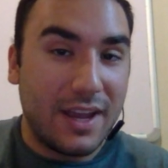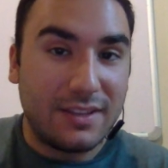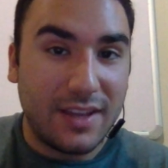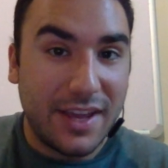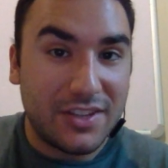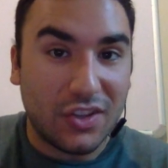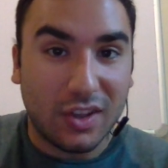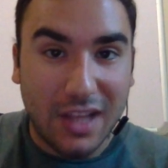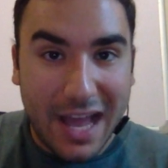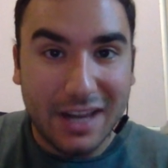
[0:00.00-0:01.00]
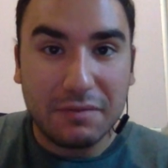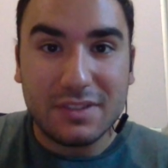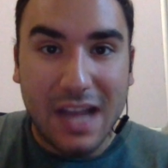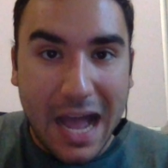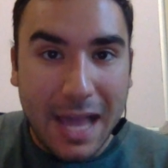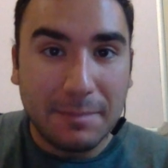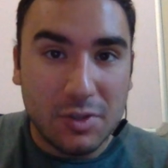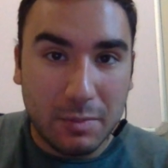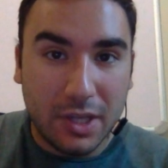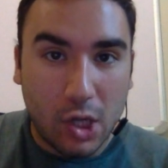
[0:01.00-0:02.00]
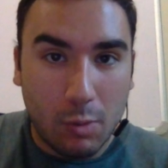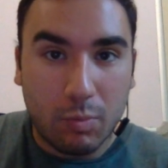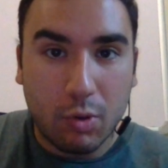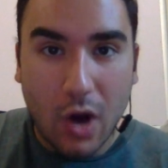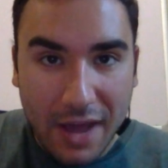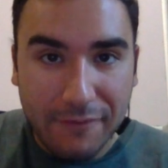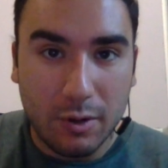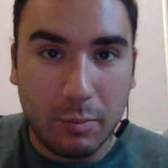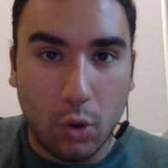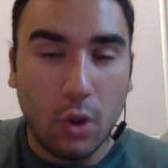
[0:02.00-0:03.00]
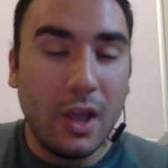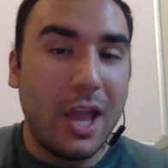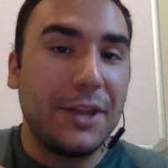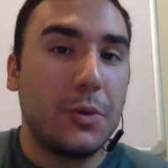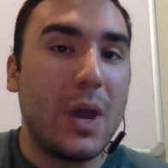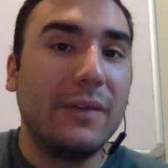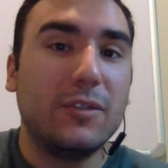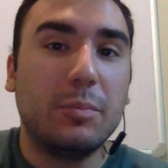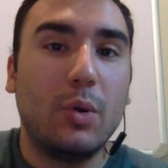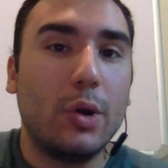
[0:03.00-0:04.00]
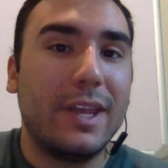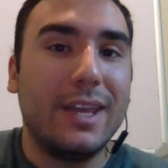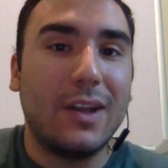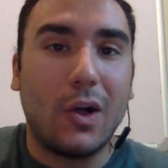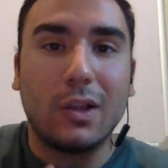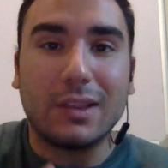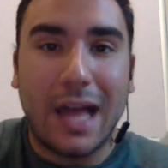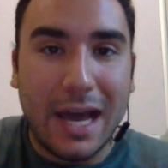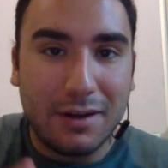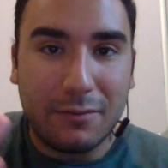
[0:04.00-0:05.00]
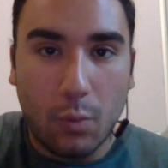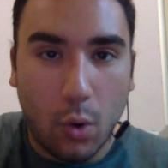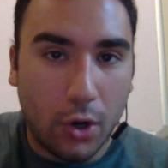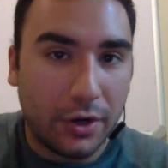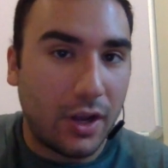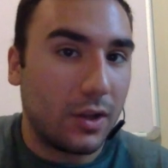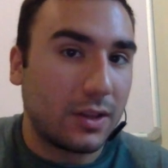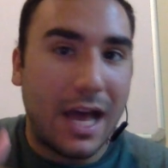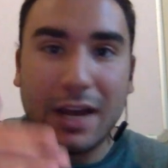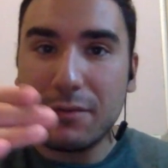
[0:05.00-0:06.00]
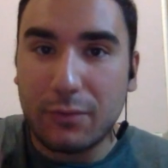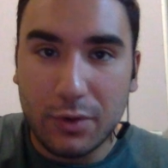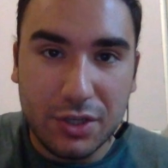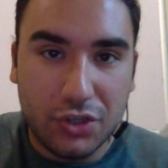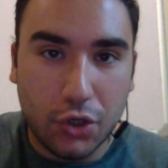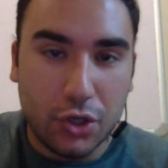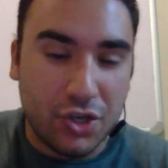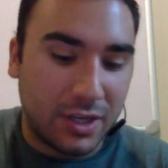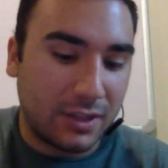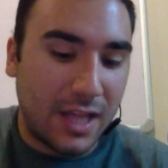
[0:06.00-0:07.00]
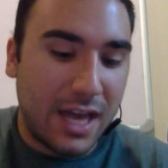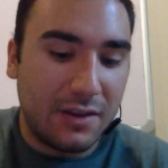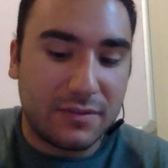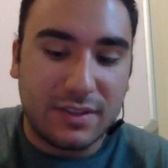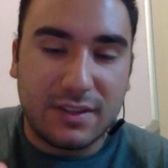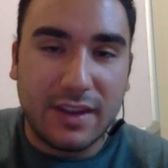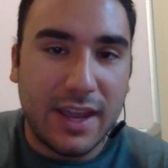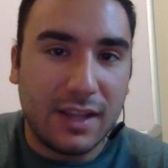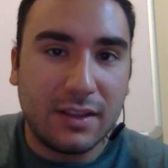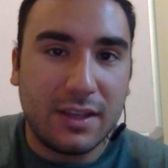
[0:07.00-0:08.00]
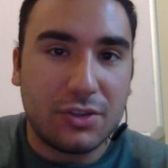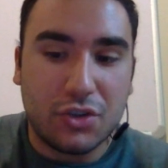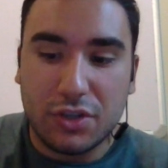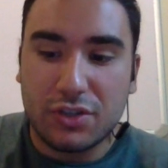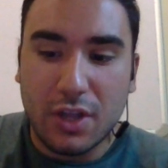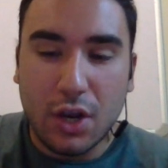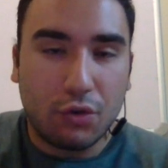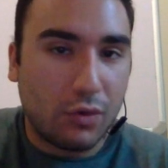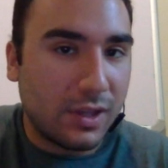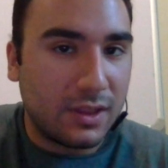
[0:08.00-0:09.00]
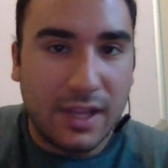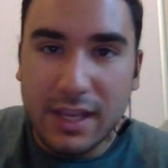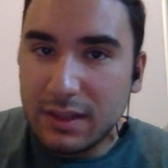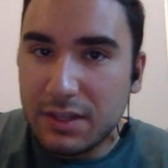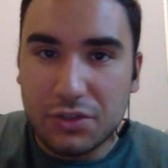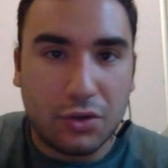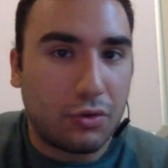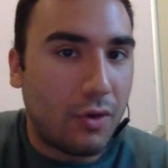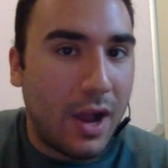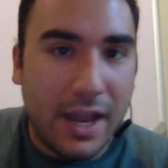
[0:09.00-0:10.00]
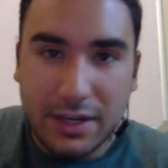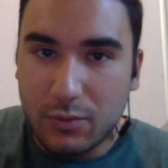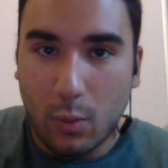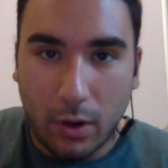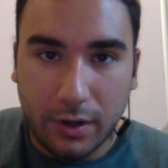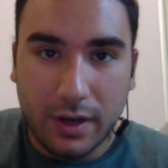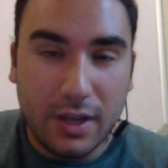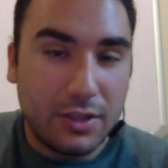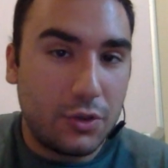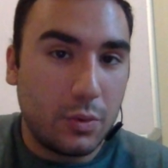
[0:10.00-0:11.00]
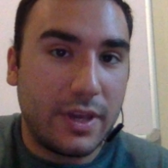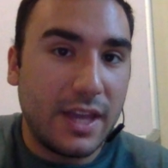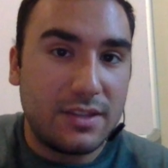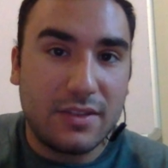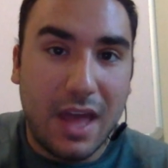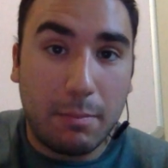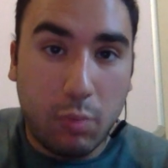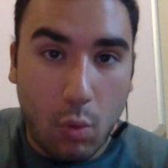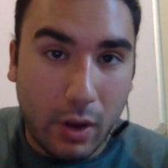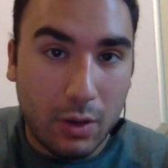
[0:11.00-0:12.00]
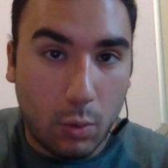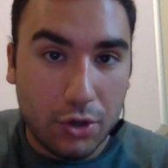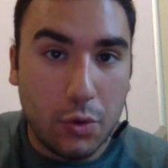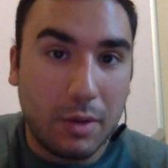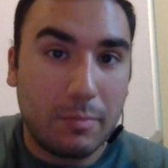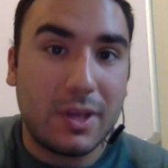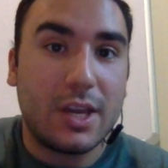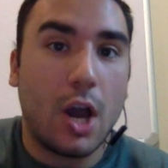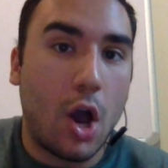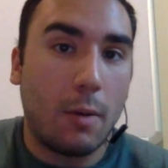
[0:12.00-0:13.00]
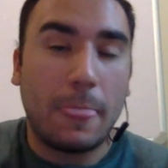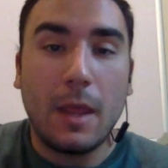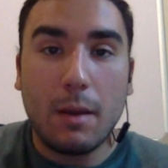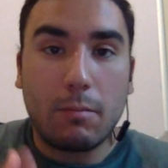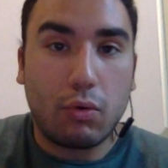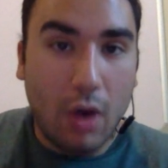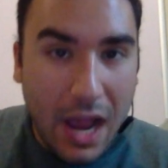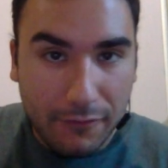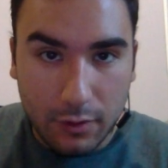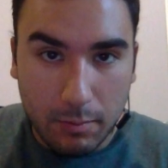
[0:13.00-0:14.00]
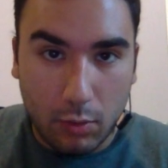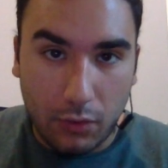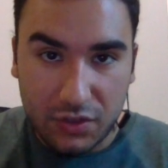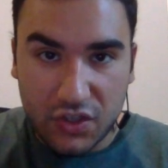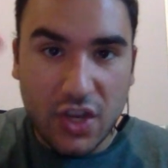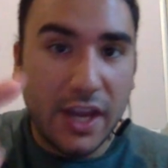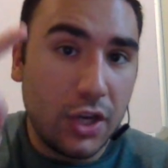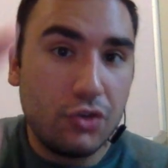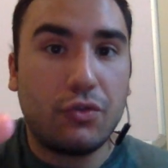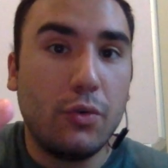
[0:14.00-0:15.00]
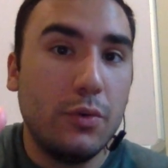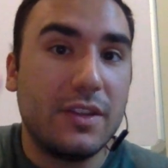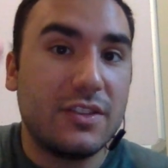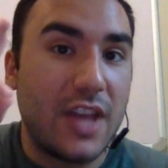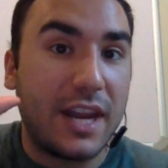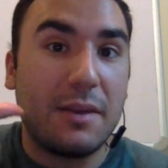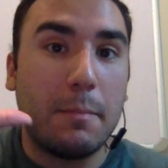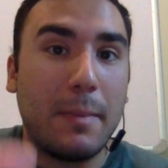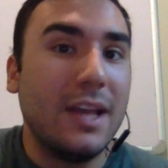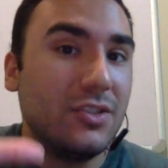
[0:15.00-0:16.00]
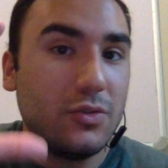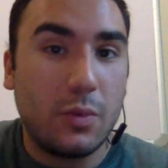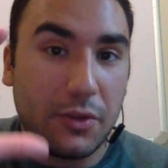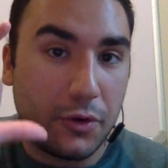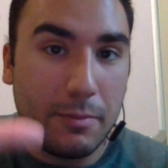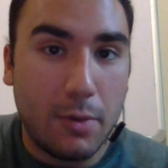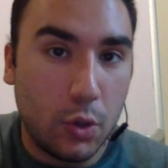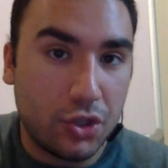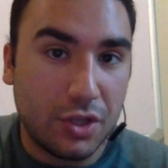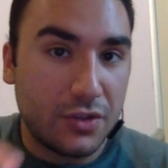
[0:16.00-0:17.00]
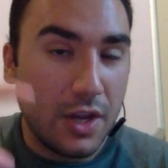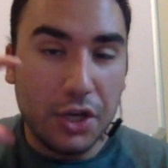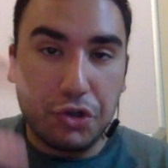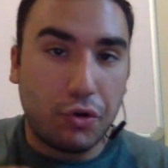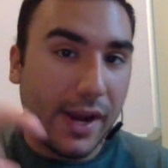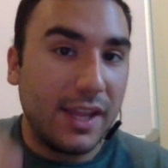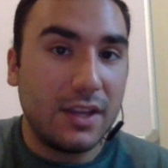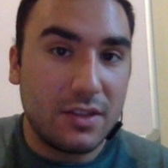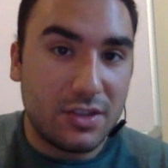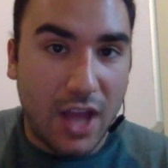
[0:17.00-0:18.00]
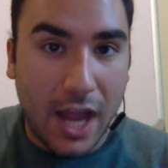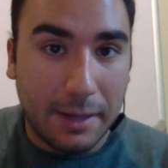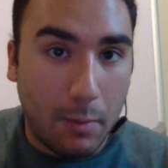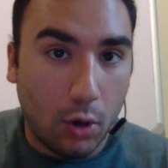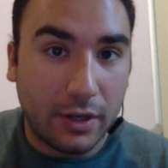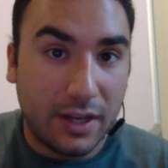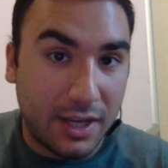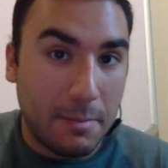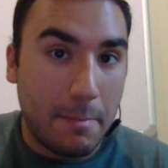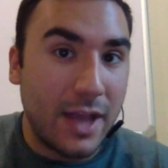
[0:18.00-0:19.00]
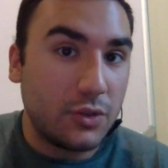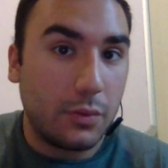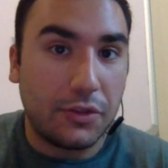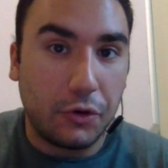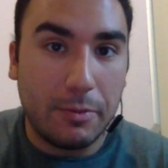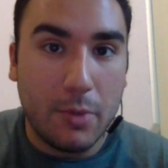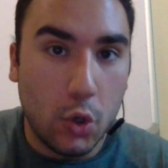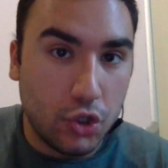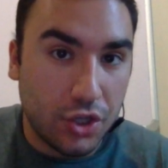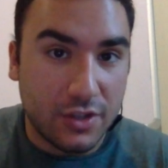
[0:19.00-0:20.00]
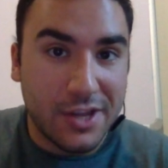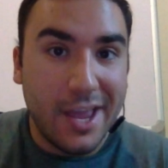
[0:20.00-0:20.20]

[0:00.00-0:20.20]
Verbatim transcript: it takes a lot of time to become profitable, and you have to put in a lot of work, a lot of research, and a lot of daily, just relentless grind work to get to that point where you can become profitable. The second truth is that it messes with your emotions. Trading in the stock market can mess with your emotions